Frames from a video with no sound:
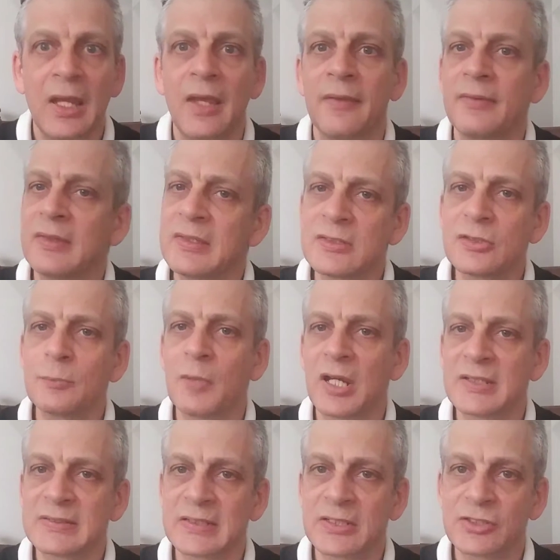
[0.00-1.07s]
And these are my
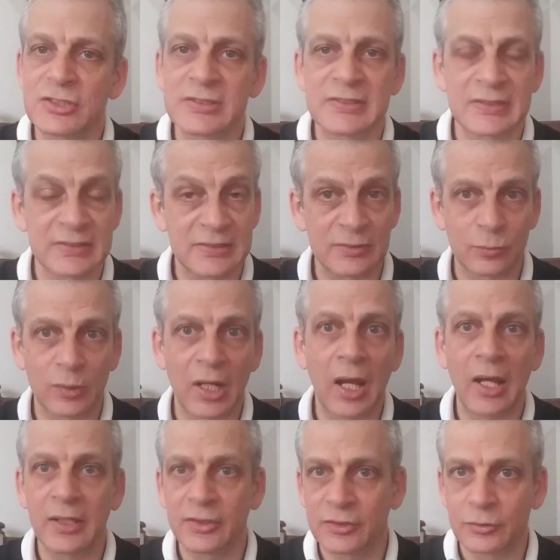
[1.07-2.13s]
stages. This is what
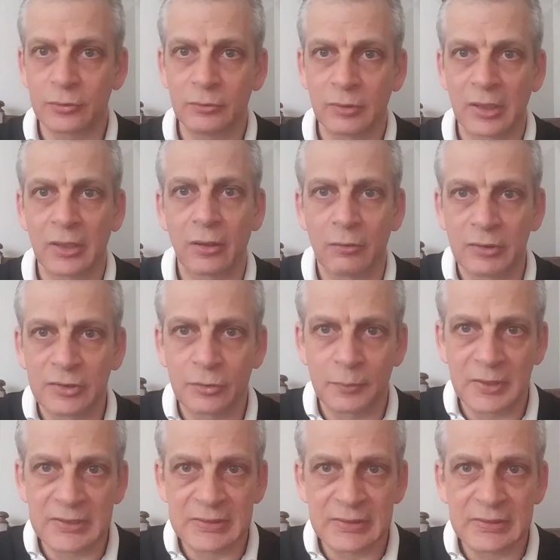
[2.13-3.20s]
I do when I go into a
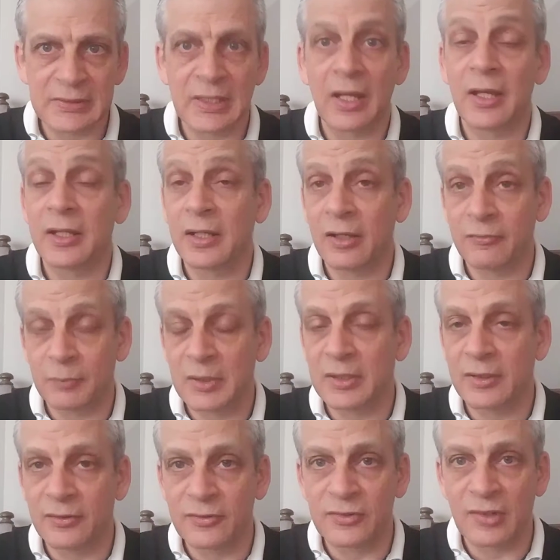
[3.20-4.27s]
business, and I've been
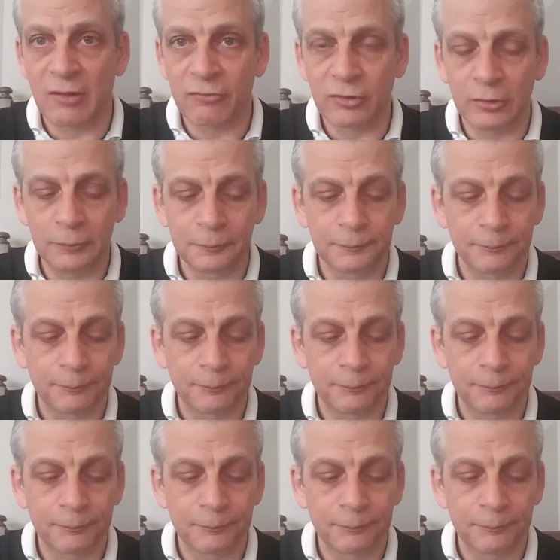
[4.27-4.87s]
in several.